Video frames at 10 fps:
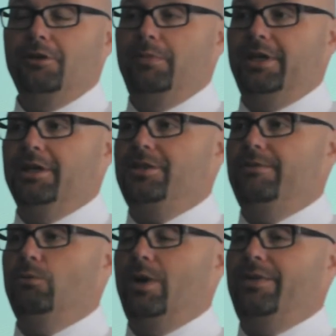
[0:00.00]
Because
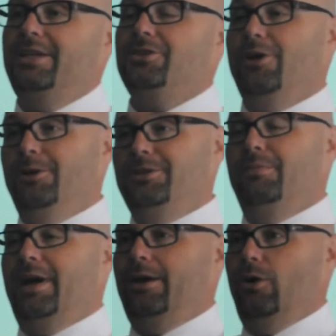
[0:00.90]
even when they start to
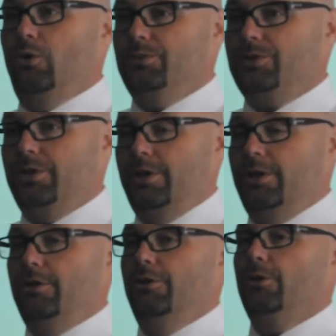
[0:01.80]
buy homes,
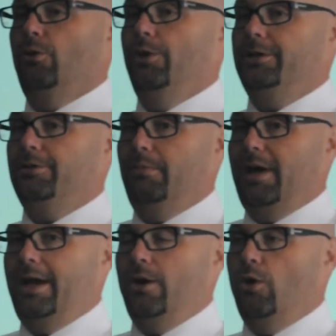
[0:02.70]
they're going to
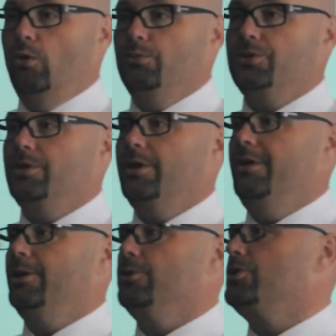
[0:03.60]
buy homes
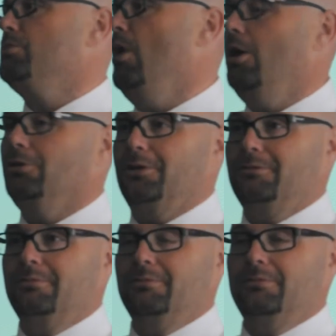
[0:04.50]
that are smaller,
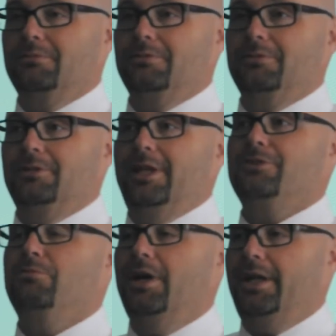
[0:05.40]

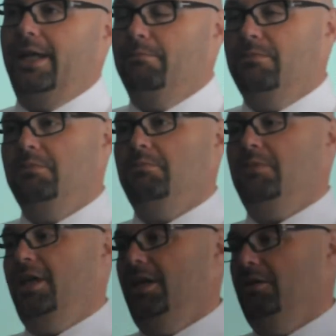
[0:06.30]
less money,
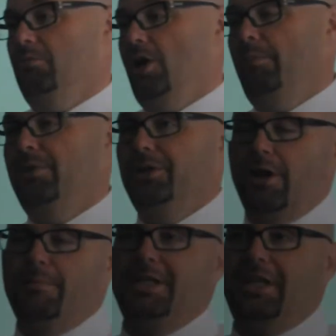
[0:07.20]
in
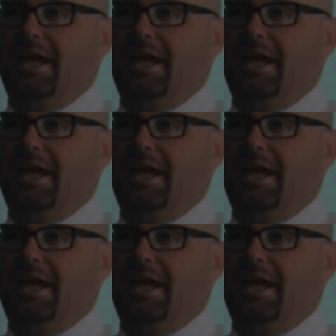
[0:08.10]
up-and-coming